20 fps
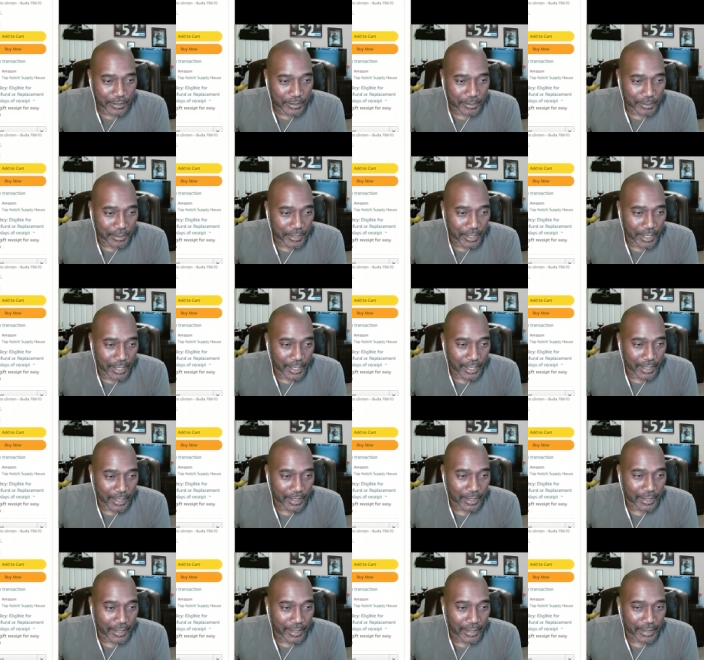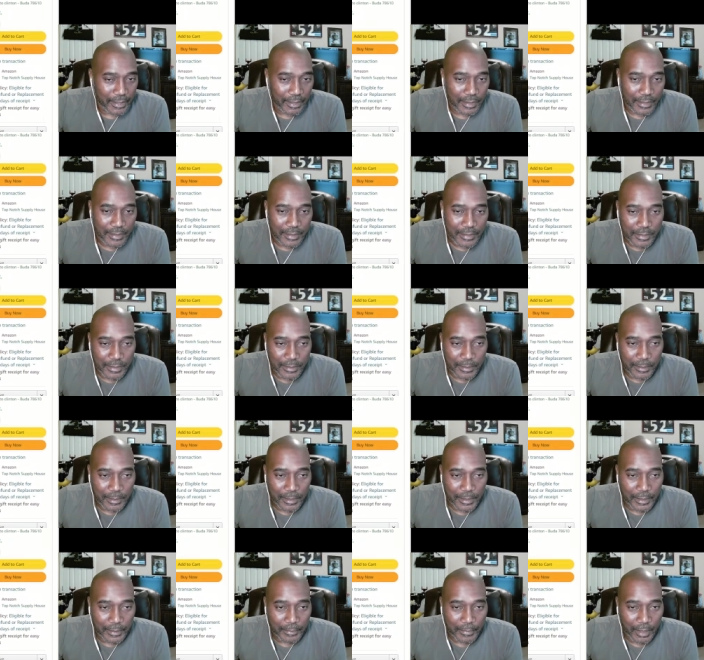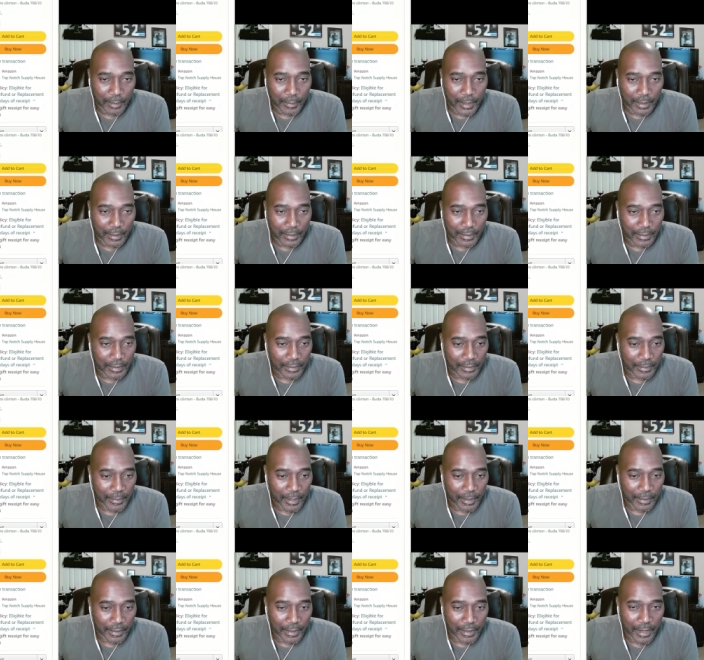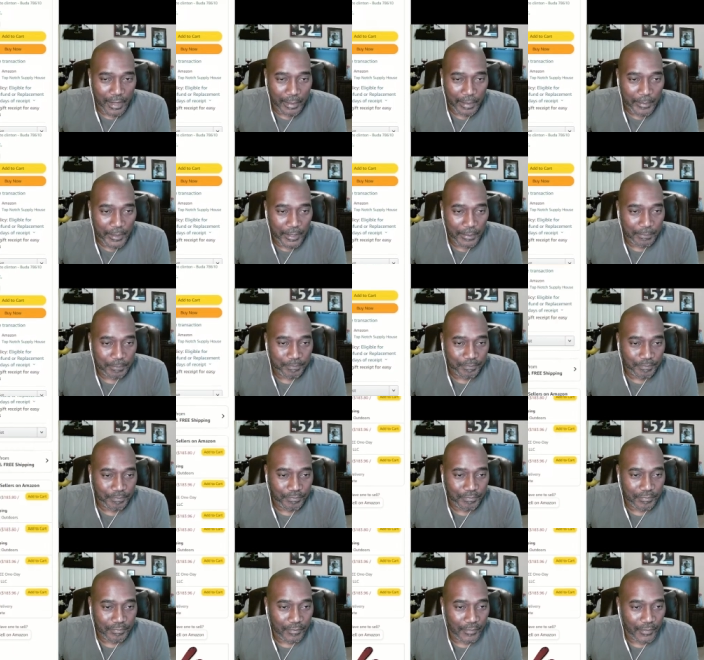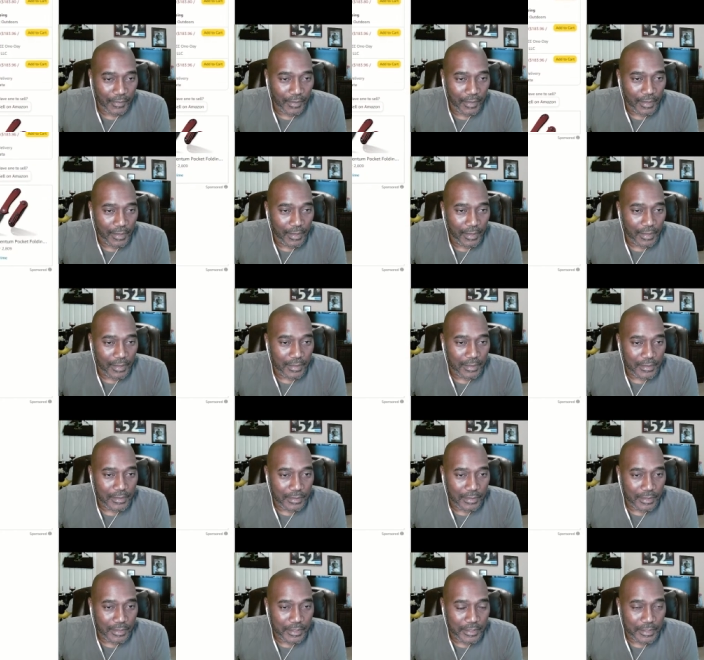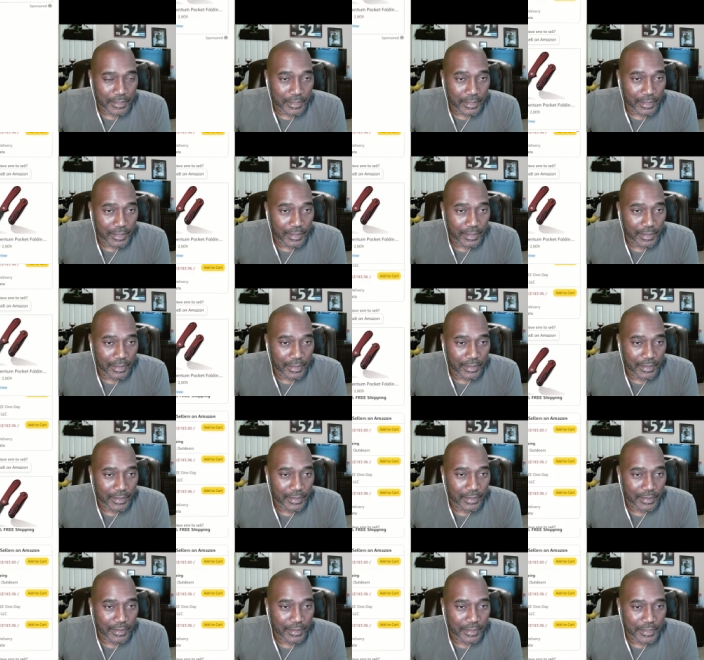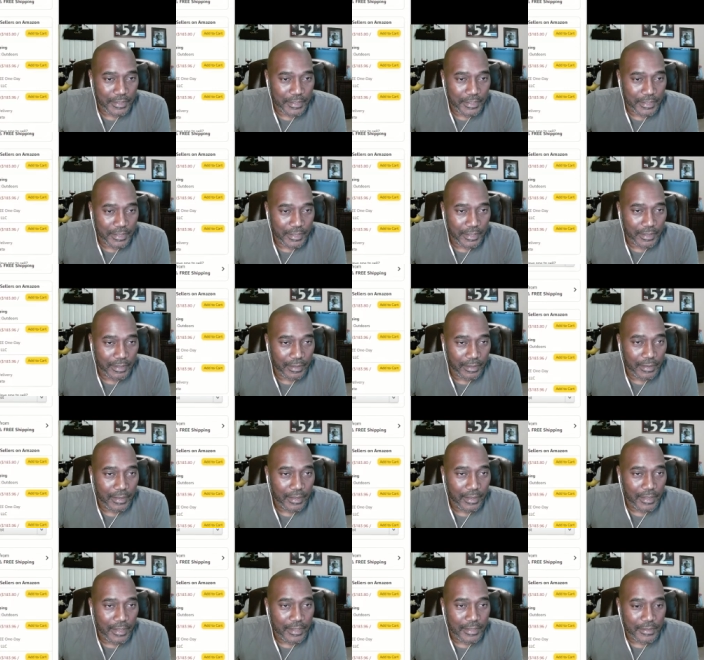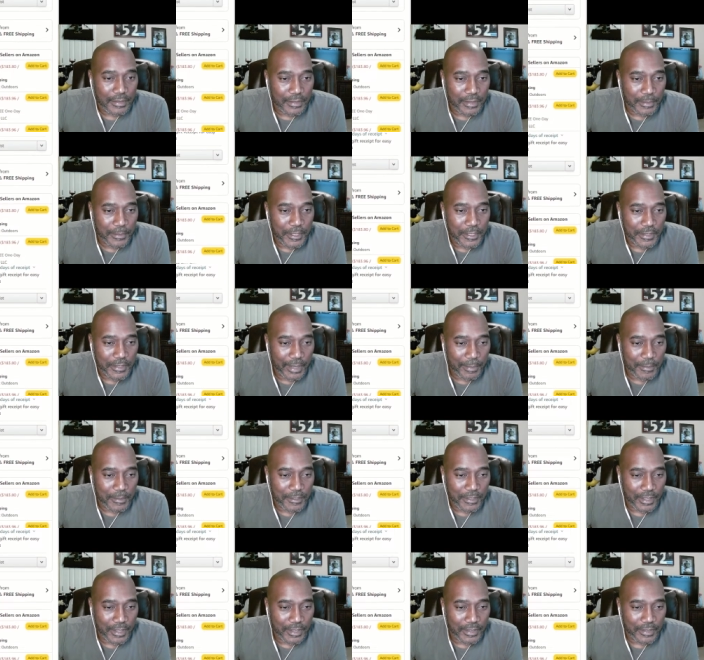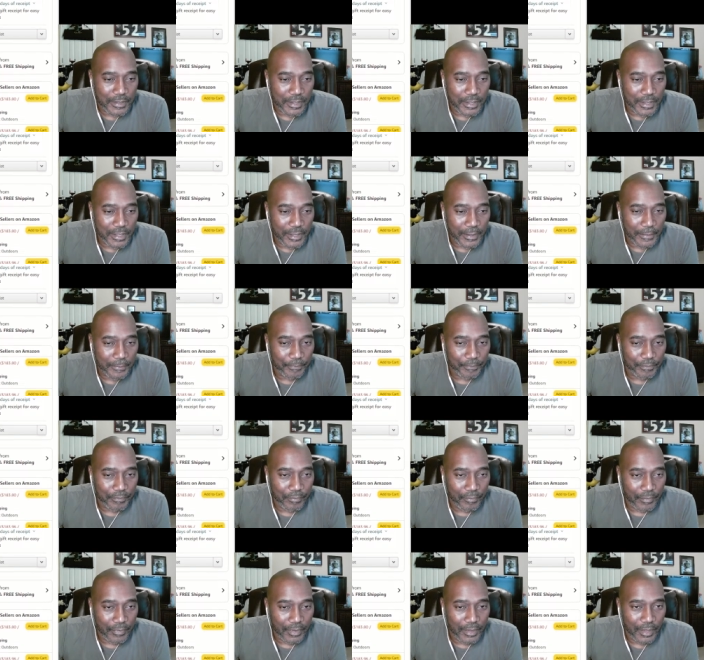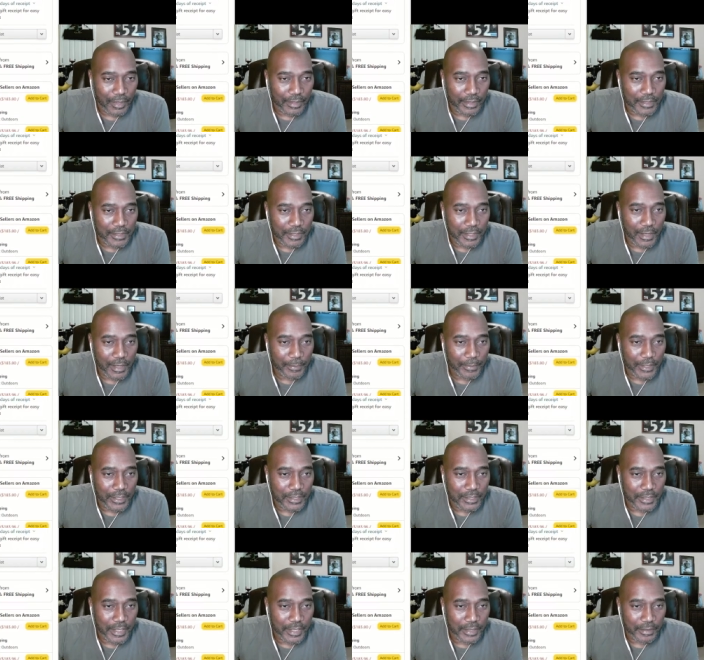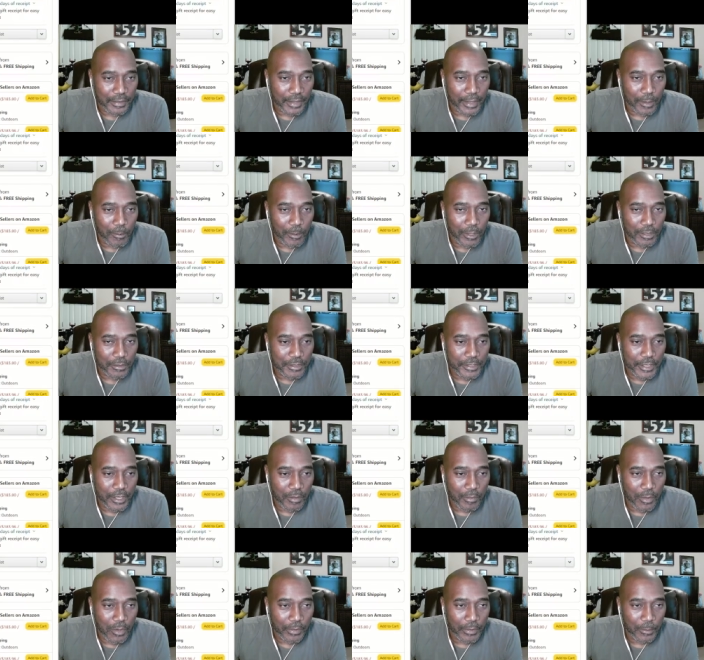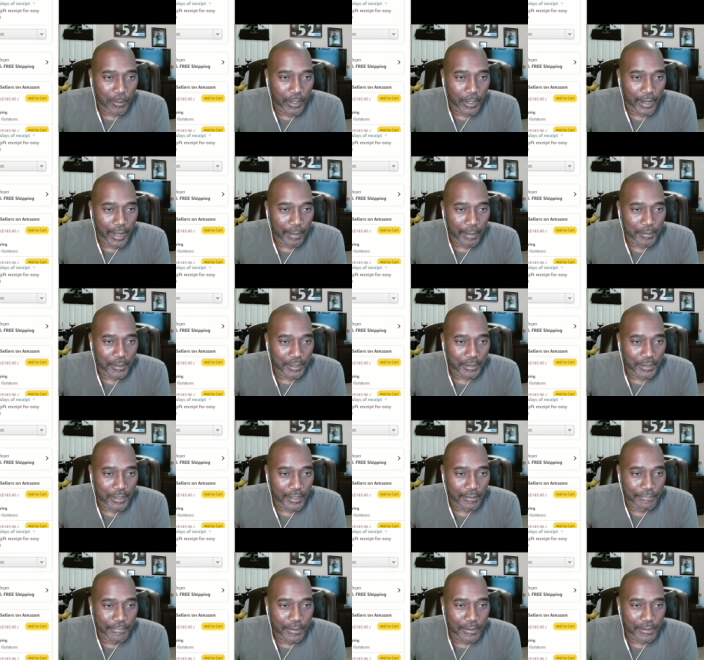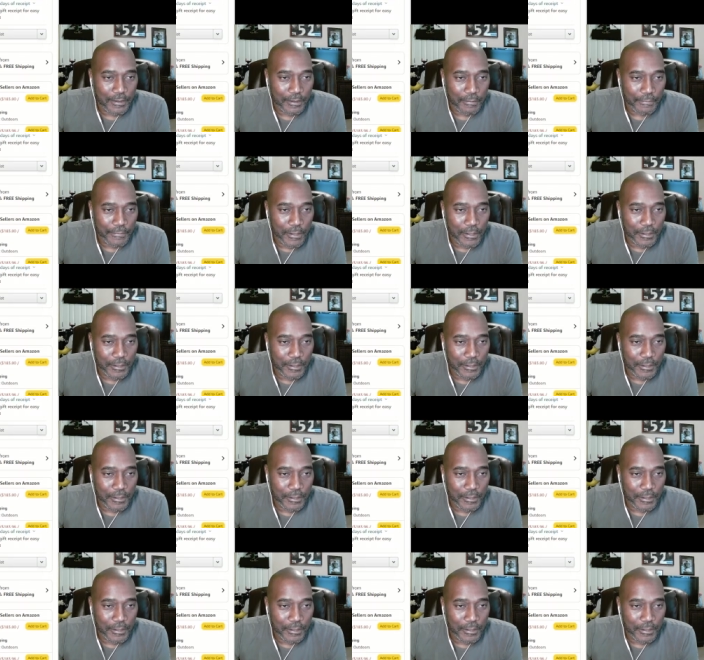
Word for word: with that, so I'm not gonna comment. So let's see here. So some of these Amazon, I guess companies, they will sell more than one object. First